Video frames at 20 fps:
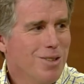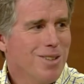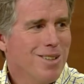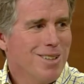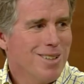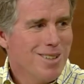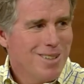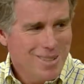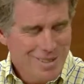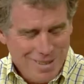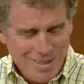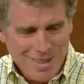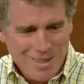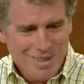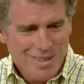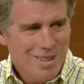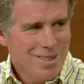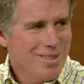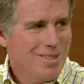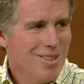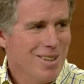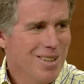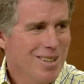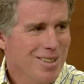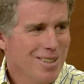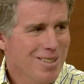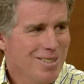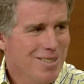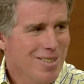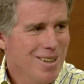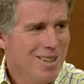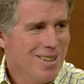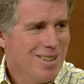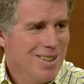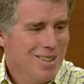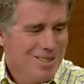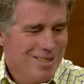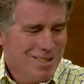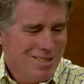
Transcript: Excellent. Thanks for That's being great. with us, Dan Egan.